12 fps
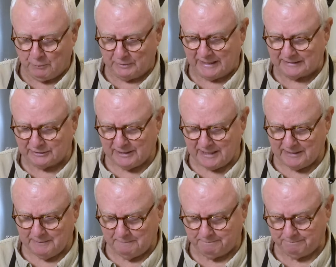With that
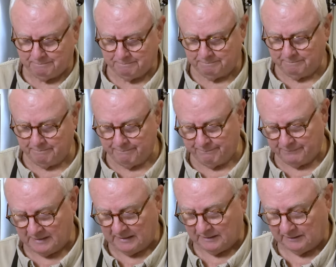said,
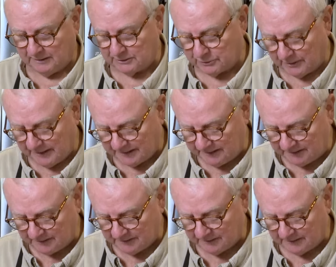let's go ahead and
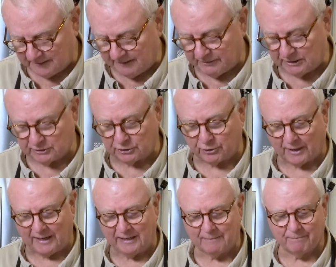give this a try.